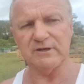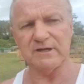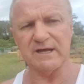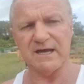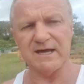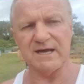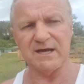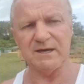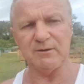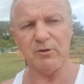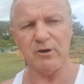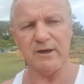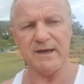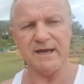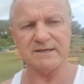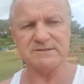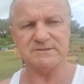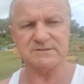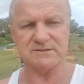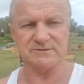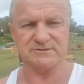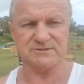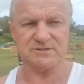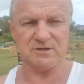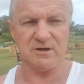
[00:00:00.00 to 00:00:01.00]

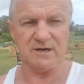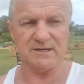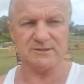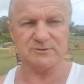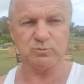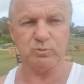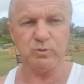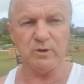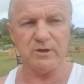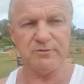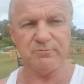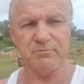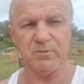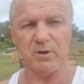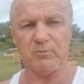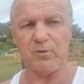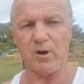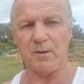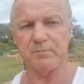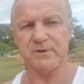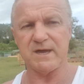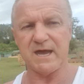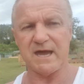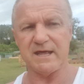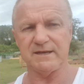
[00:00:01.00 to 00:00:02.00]
exercise with my
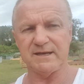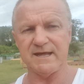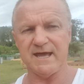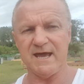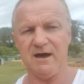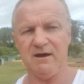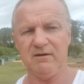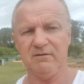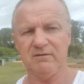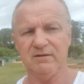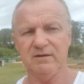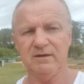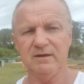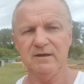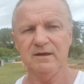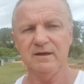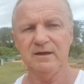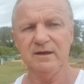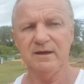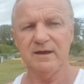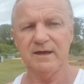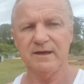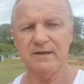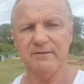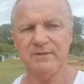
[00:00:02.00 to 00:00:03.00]
bobcat now,
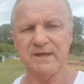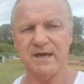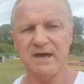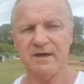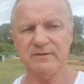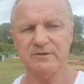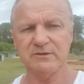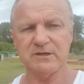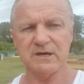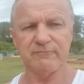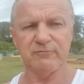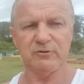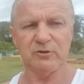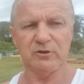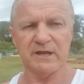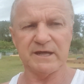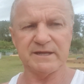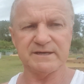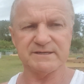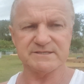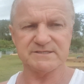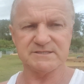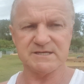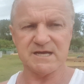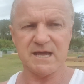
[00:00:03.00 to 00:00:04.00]
and now that you have a little
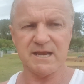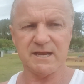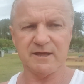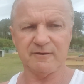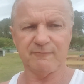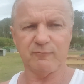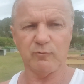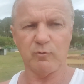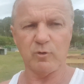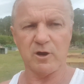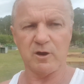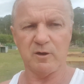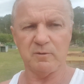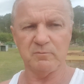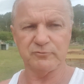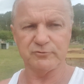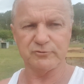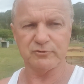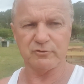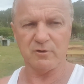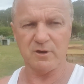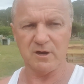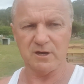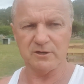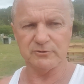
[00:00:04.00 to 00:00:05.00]
understanding of what I'm
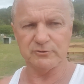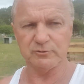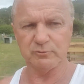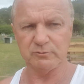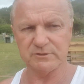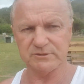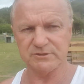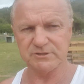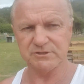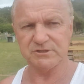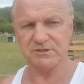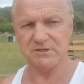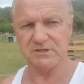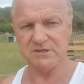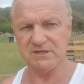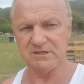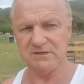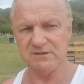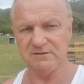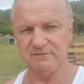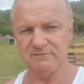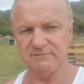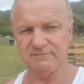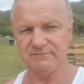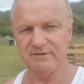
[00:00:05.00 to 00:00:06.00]
trying to
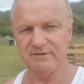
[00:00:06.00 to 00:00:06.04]
achieve.